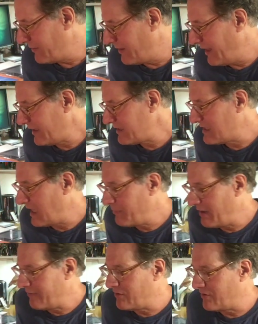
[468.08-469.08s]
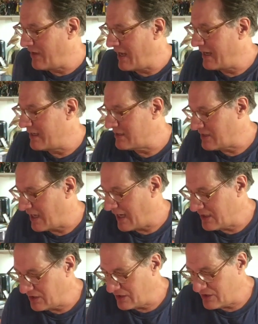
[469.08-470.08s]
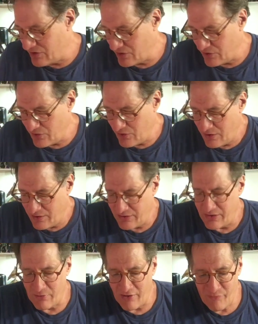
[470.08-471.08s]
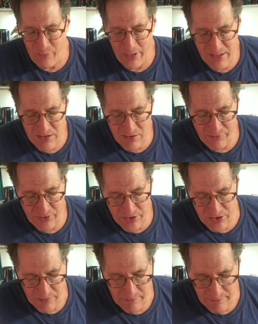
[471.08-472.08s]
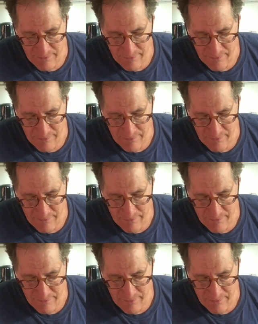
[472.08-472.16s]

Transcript: The next step after that is to actually do the rough pencil version.